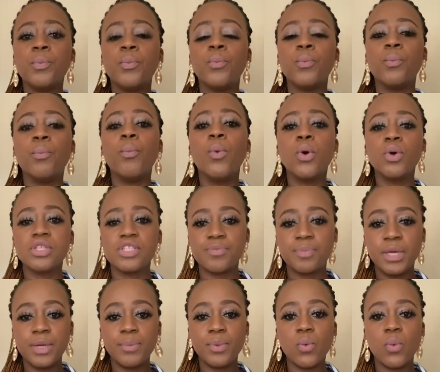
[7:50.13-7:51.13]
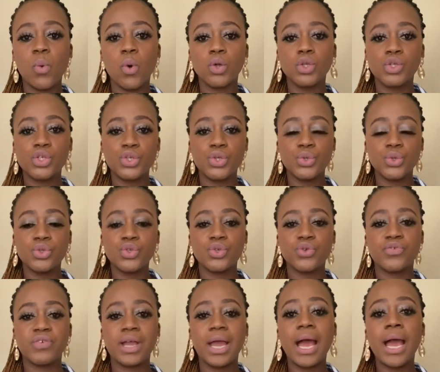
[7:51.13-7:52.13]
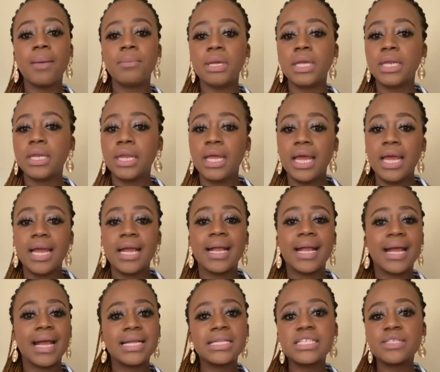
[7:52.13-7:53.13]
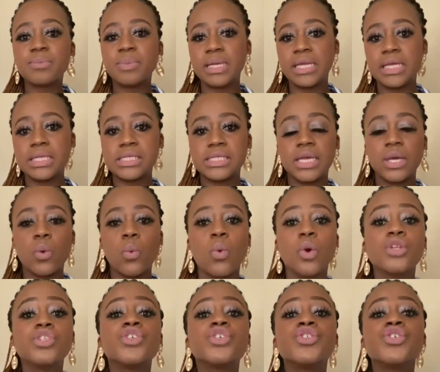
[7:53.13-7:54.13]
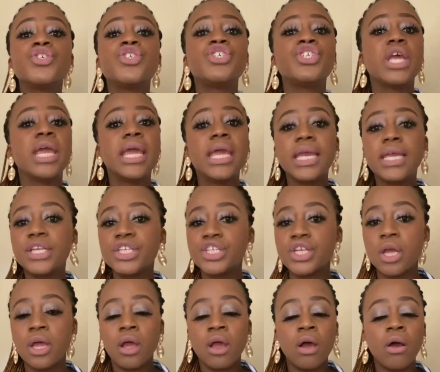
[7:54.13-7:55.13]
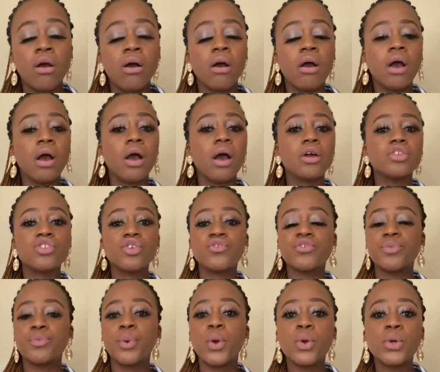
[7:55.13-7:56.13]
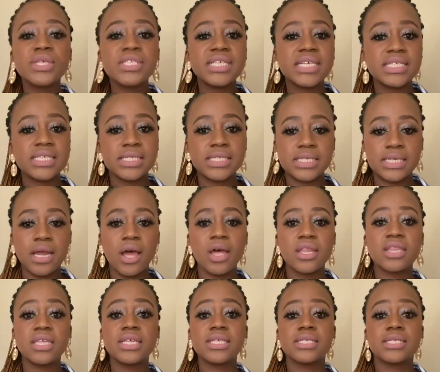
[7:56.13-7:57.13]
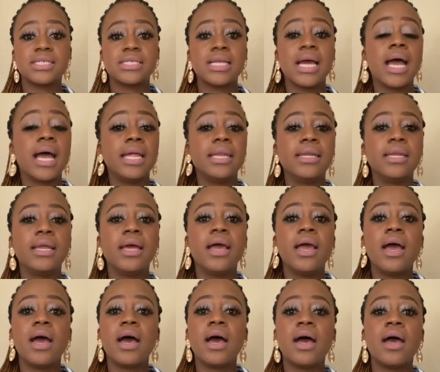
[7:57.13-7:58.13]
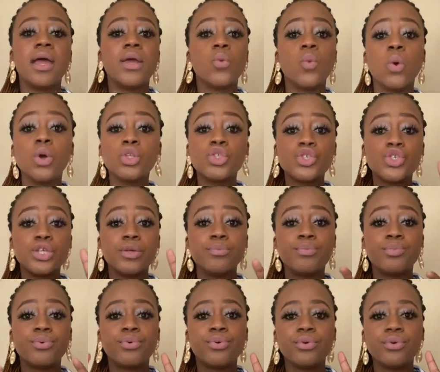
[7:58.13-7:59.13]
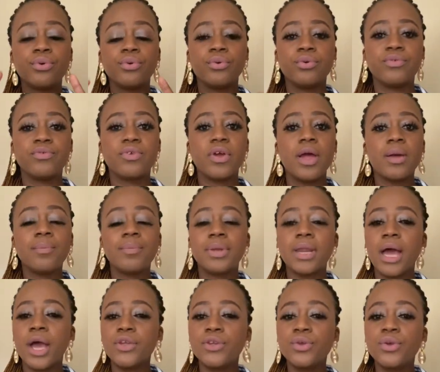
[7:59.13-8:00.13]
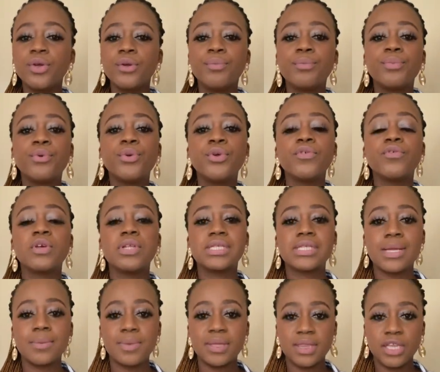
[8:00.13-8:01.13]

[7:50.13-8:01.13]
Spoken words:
most people want to sort of come in guns blazing, wanting to change sort of the processes and how things are done, and want to improve. But how do you improve on something